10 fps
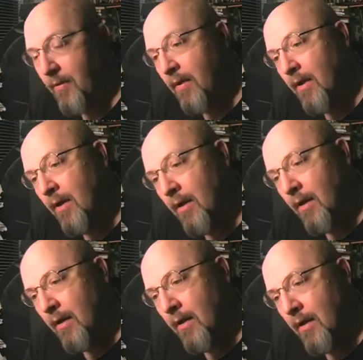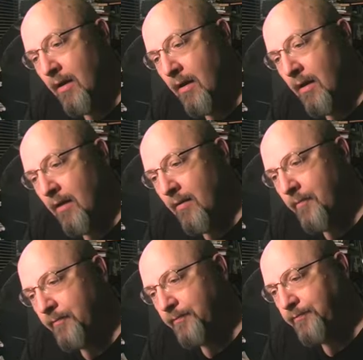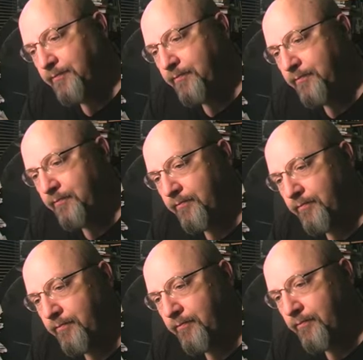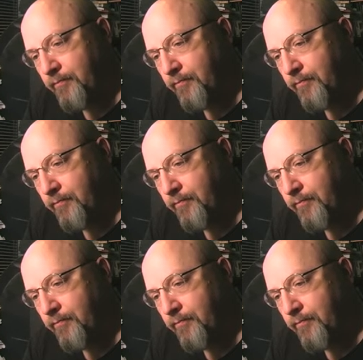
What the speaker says: Nothing is said.